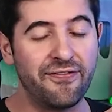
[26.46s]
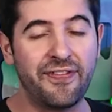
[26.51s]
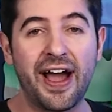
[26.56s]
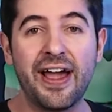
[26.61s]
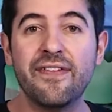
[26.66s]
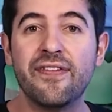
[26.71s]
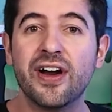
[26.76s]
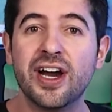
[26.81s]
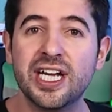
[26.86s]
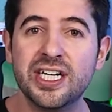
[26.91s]

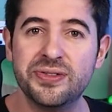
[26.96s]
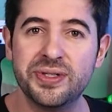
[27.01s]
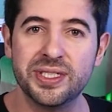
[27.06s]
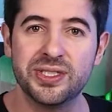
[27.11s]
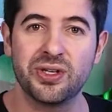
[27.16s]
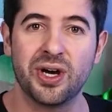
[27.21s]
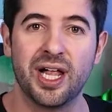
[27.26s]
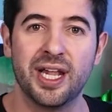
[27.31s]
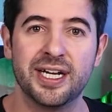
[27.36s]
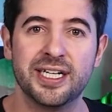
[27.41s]

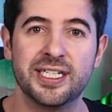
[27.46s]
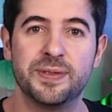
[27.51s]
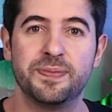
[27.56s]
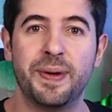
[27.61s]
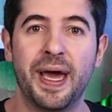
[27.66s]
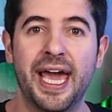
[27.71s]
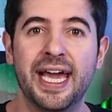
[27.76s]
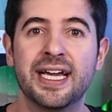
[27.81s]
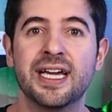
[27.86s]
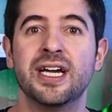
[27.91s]
$500
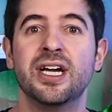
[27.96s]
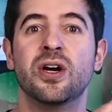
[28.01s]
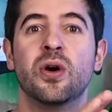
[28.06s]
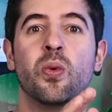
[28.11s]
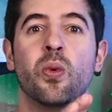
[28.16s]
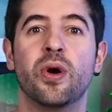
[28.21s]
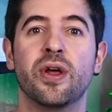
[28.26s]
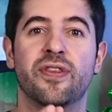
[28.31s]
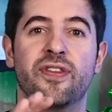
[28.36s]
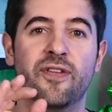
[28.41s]
back
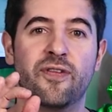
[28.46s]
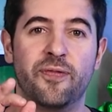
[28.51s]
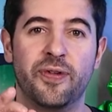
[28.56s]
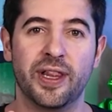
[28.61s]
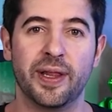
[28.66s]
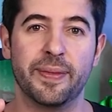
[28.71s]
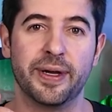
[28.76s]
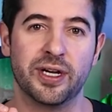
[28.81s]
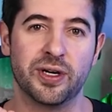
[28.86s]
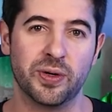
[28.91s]
worth of
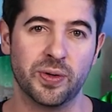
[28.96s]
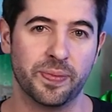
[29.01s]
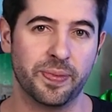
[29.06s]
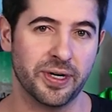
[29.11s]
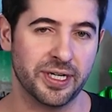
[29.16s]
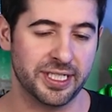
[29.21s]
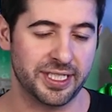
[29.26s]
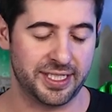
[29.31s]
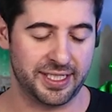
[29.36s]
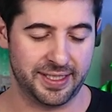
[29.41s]
filament coupons.